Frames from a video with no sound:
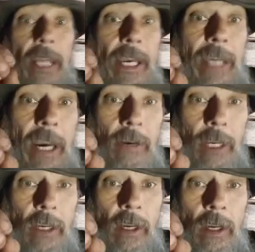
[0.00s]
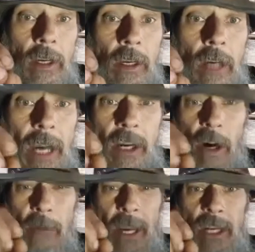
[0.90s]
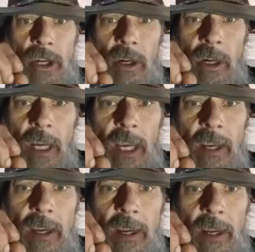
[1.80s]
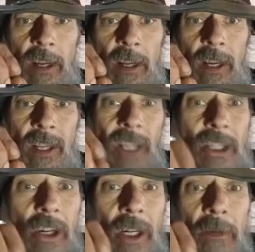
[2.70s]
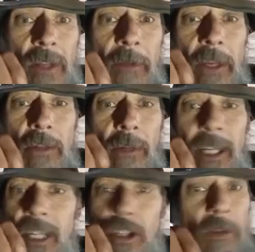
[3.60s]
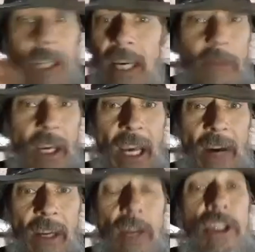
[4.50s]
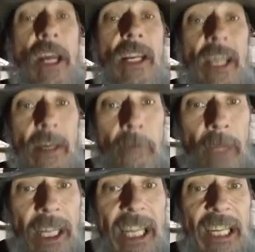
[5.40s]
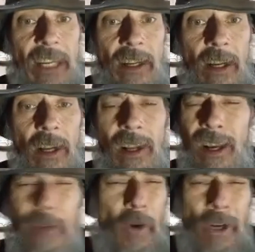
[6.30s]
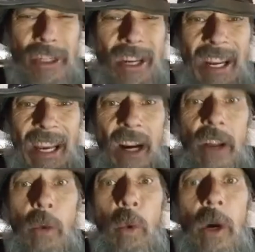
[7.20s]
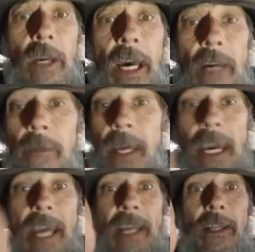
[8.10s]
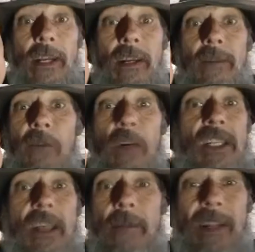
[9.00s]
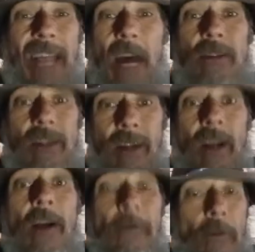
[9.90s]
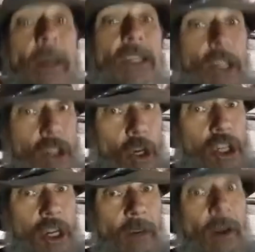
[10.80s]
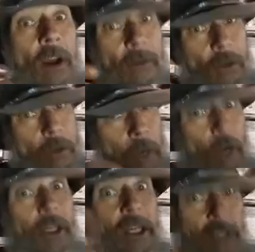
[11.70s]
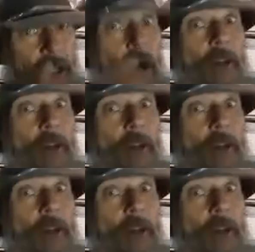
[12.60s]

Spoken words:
County. I called my attorney. The terms of his release to leave the county is that he completed. Of course, they're going to get all the work out of him. They can't get the $47,000 for restitution for the buildings and all the